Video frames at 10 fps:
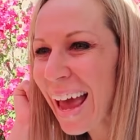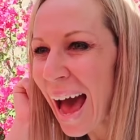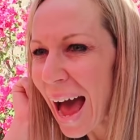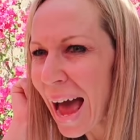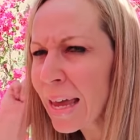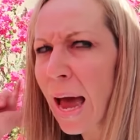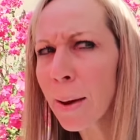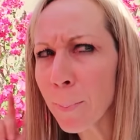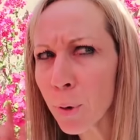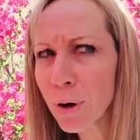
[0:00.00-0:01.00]
Yeah, I,
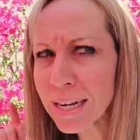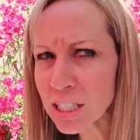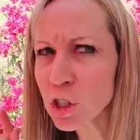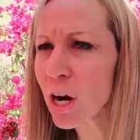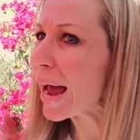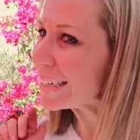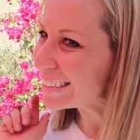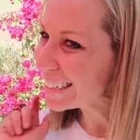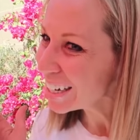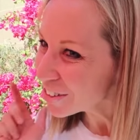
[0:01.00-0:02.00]
I'm pretty sure I
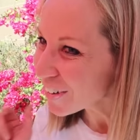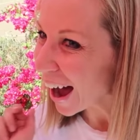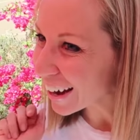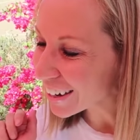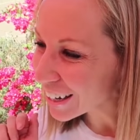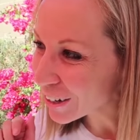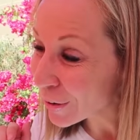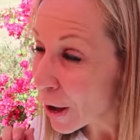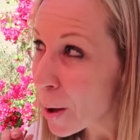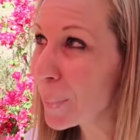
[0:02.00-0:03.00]
did fire
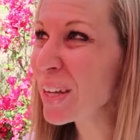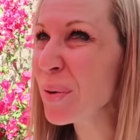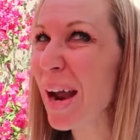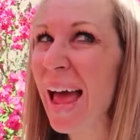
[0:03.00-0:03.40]
you, but you know what?